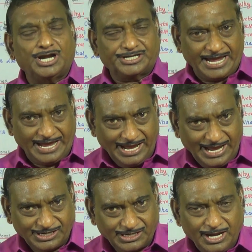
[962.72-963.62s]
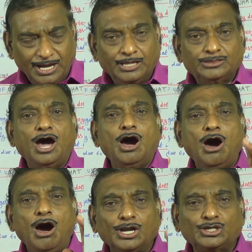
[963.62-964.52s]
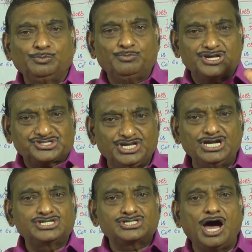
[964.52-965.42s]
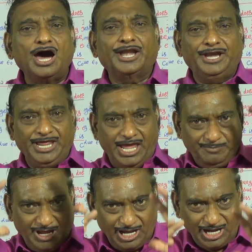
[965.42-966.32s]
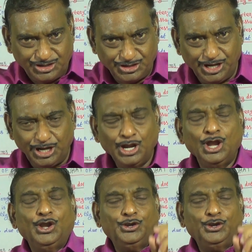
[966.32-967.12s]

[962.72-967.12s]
attack, the heart muscles are damaged